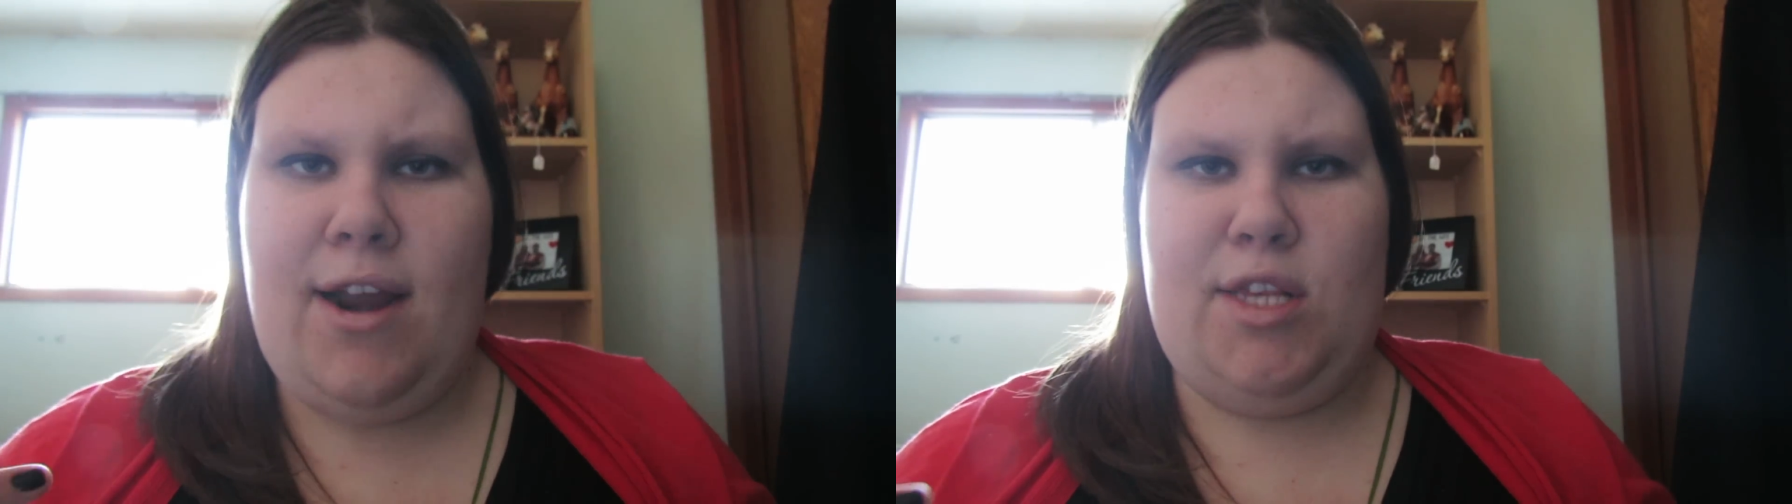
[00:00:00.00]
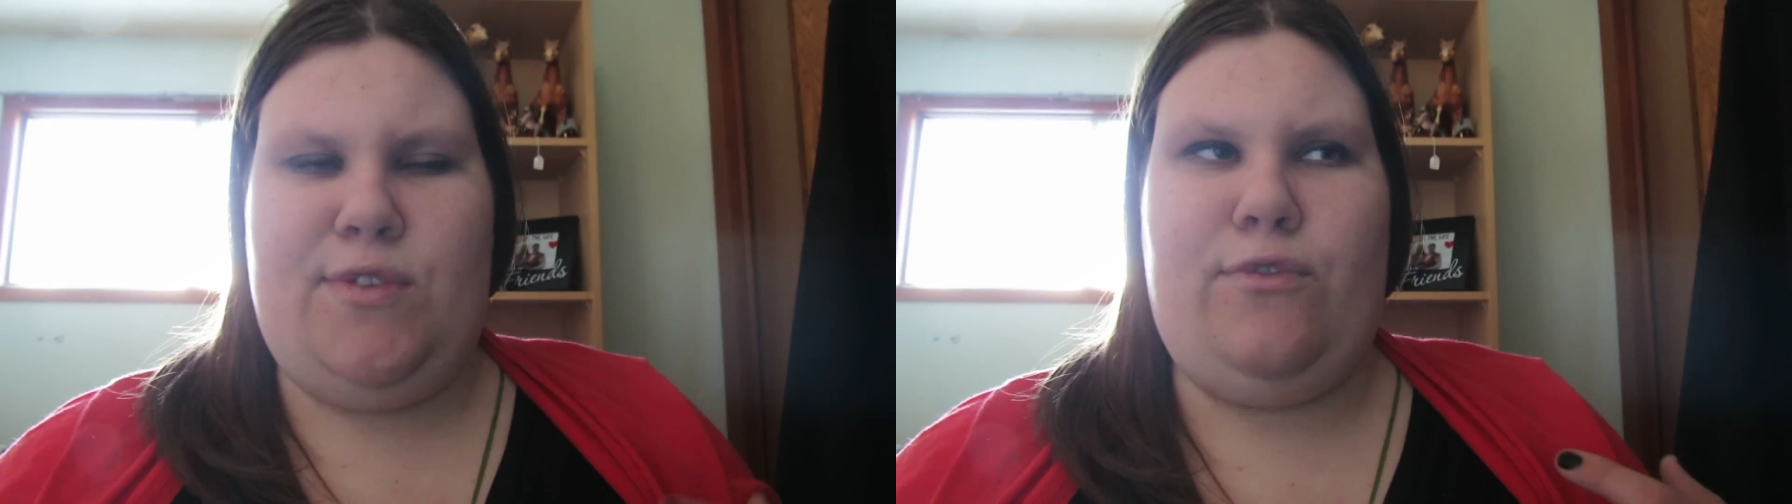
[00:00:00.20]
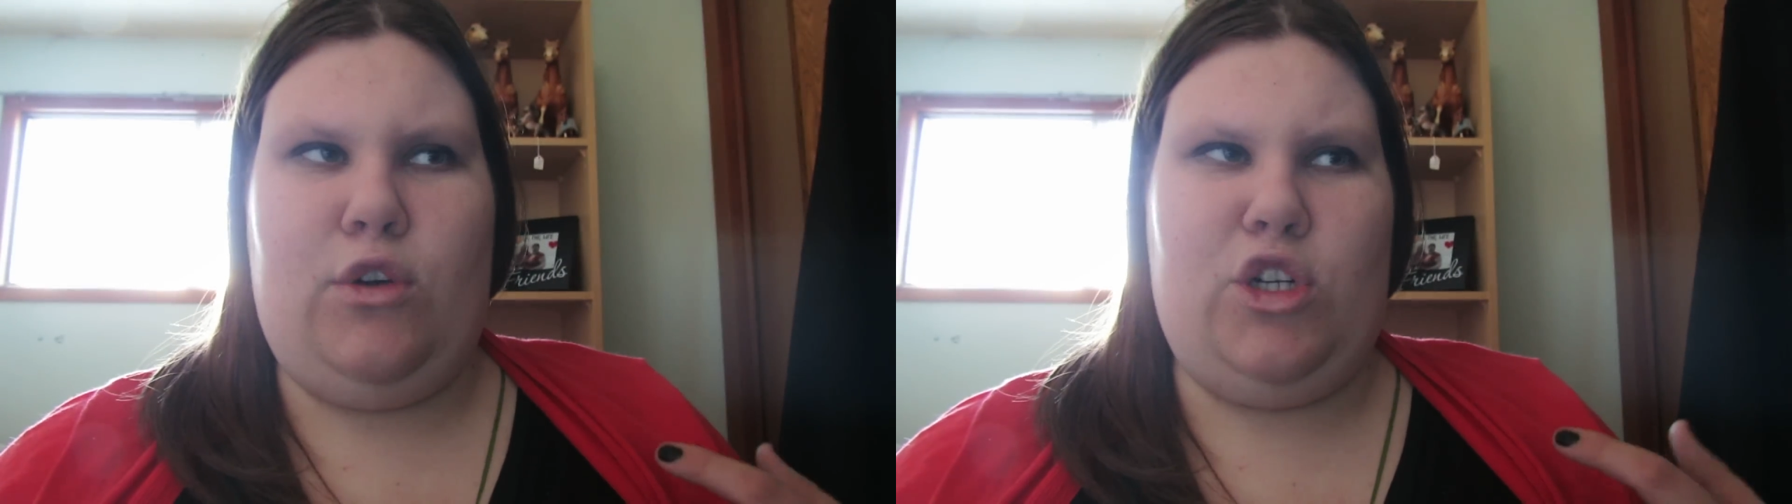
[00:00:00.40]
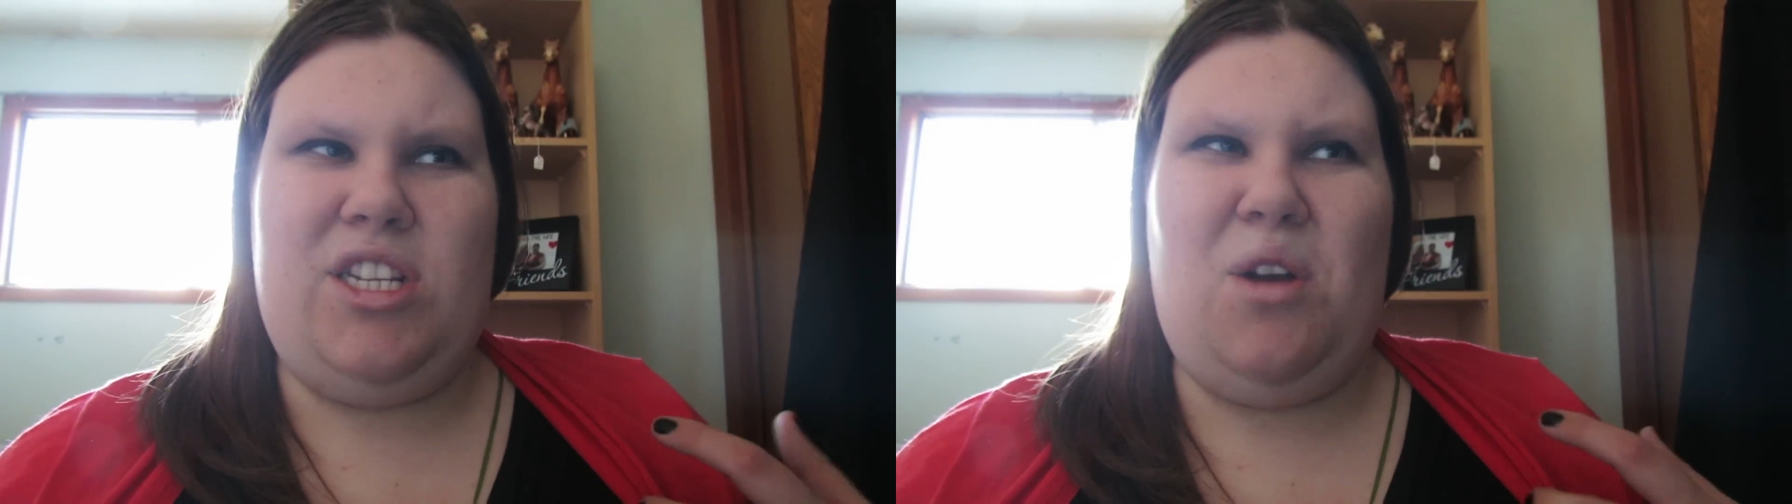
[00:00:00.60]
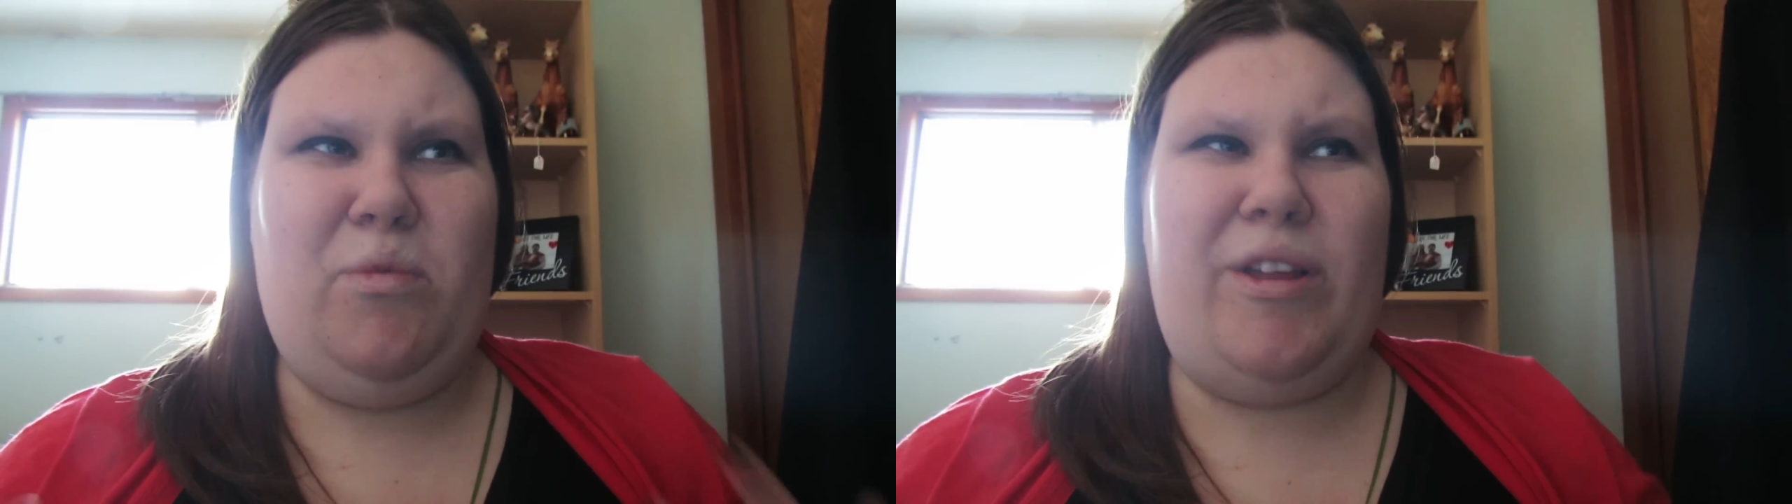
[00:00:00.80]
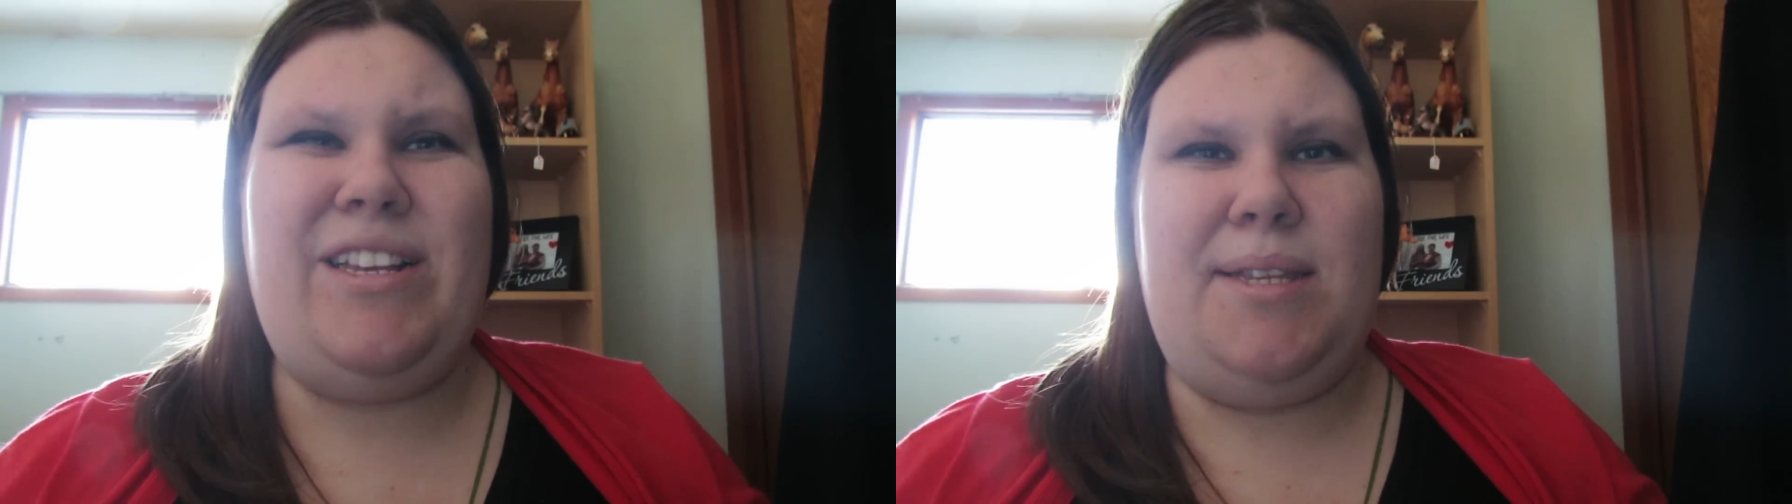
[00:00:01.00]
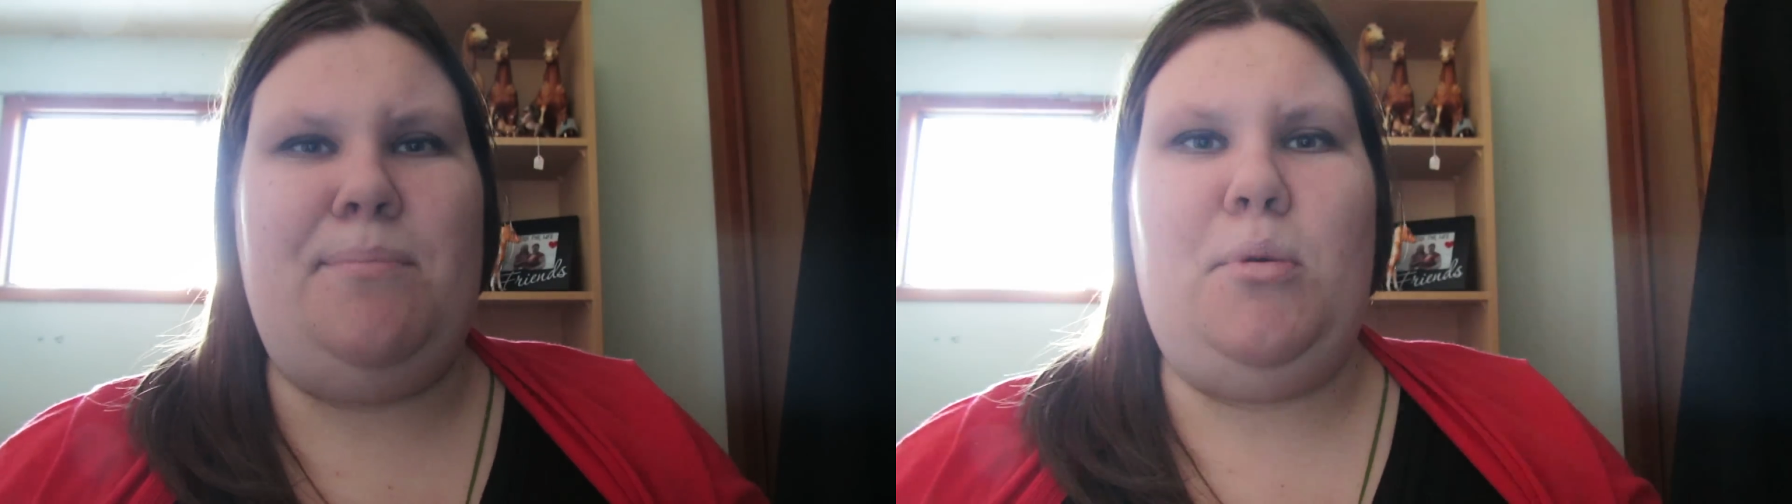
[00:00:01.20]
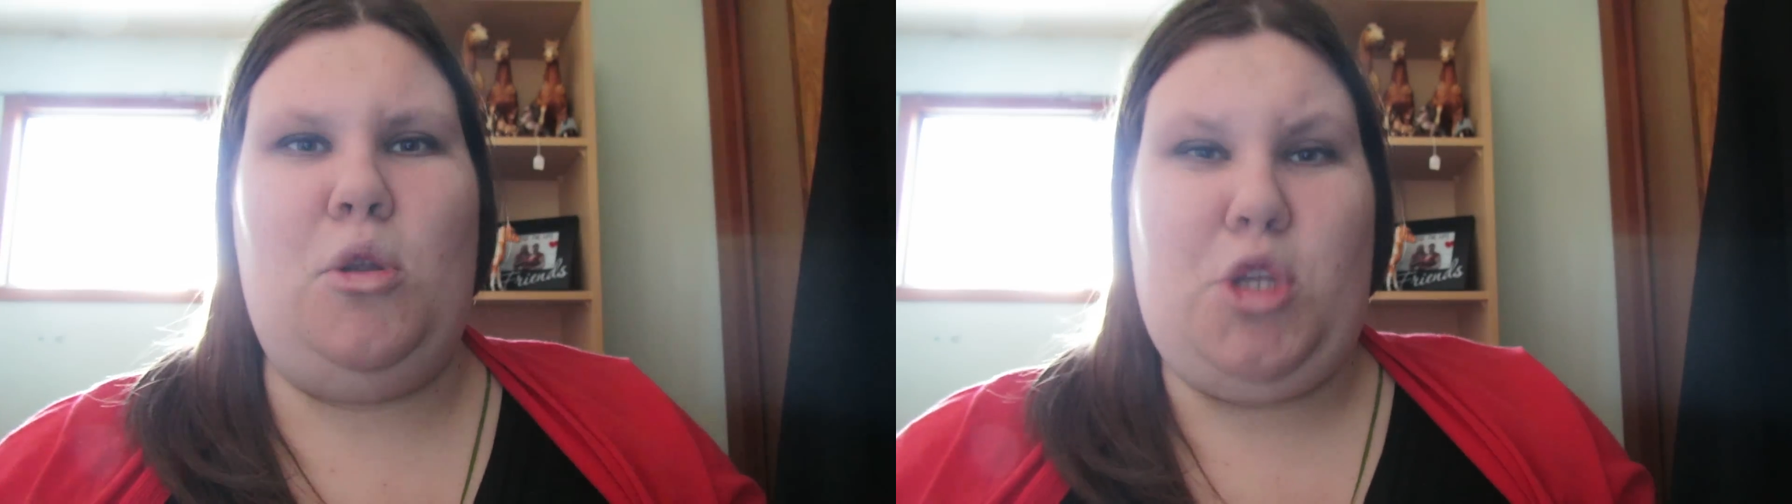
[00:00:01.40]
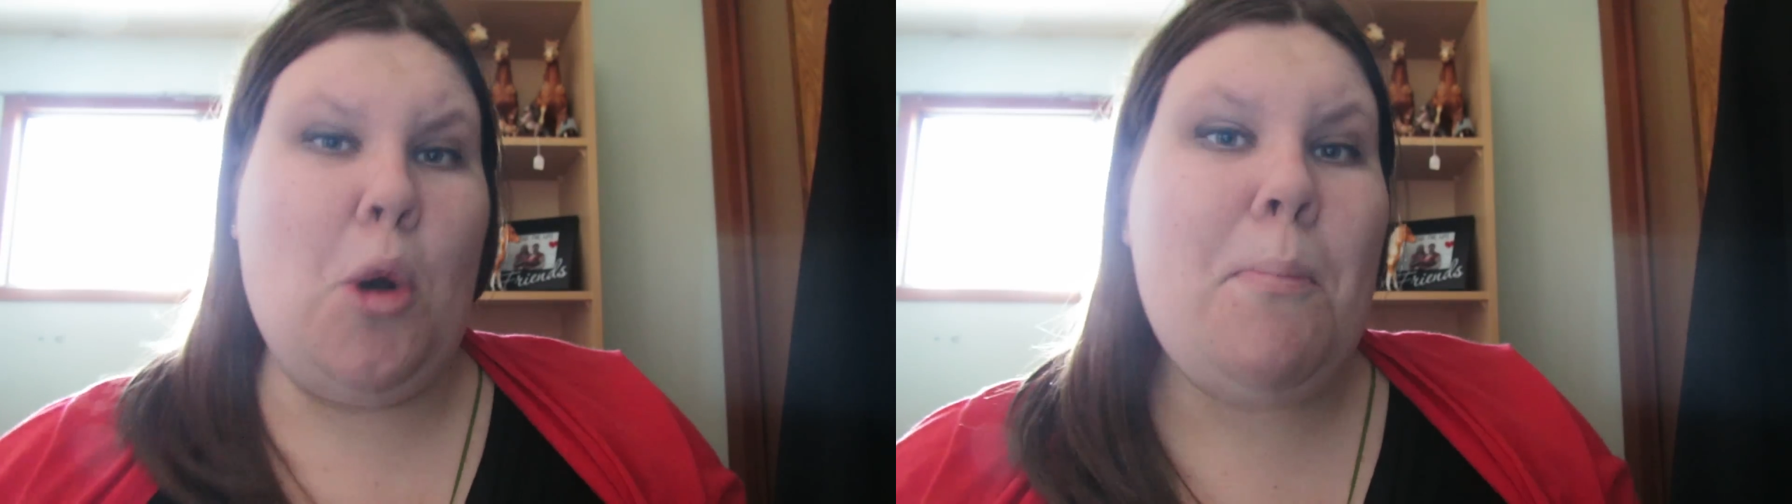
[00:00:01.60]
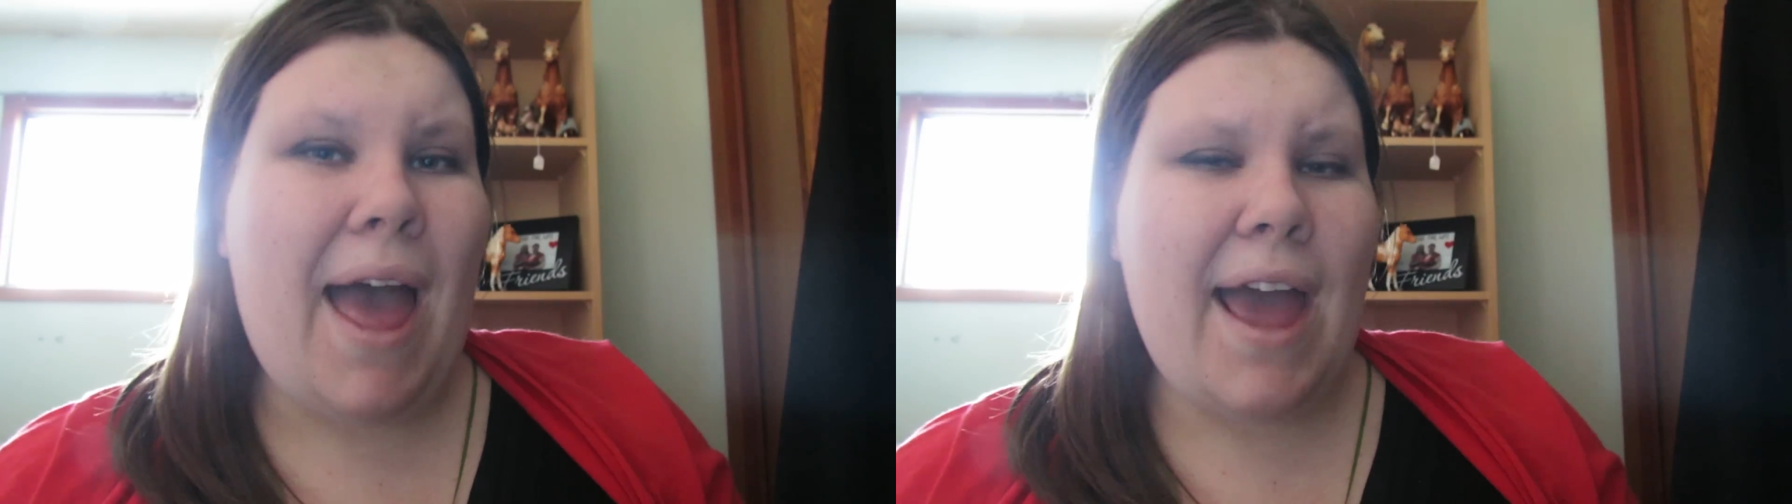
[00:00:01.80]
It's for just a really simple
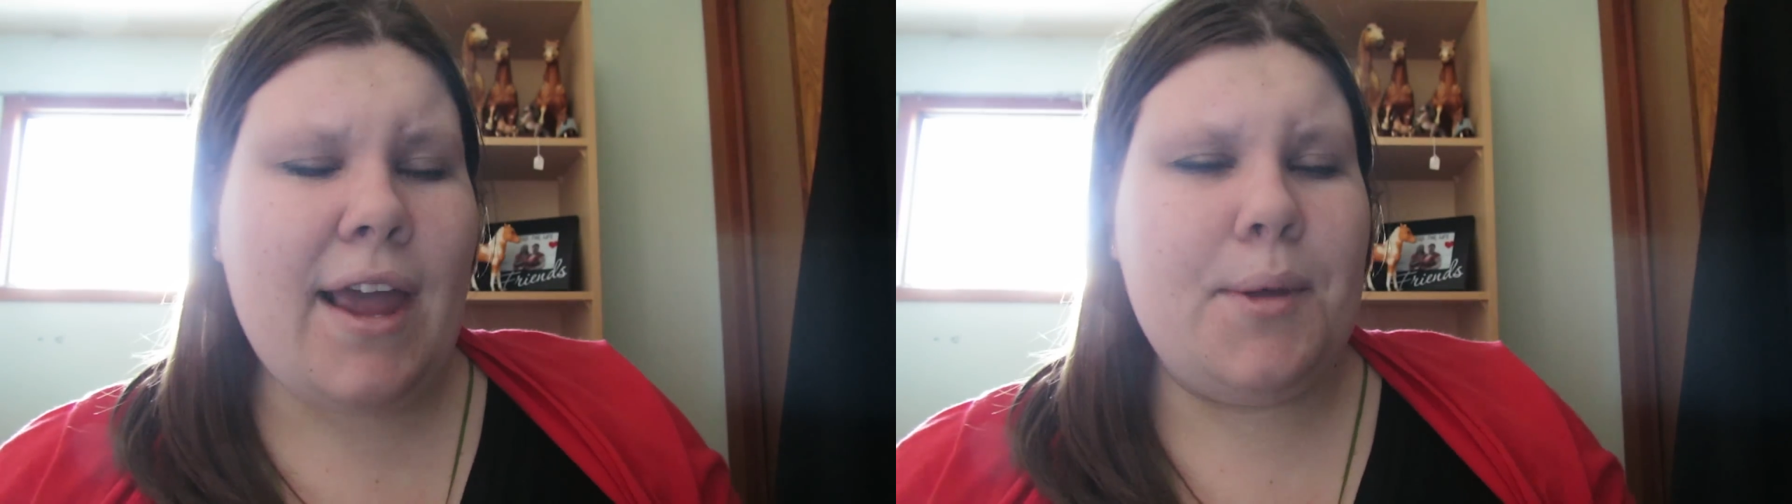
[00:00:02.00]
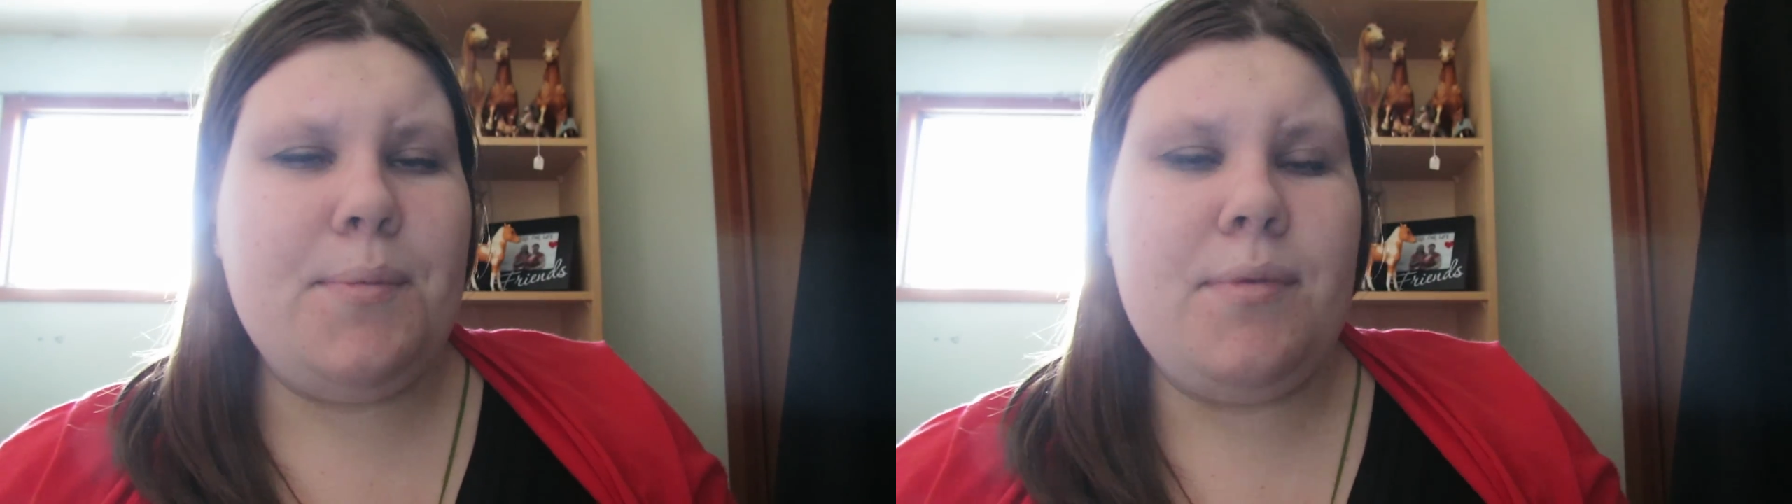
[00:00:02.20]
tote bag.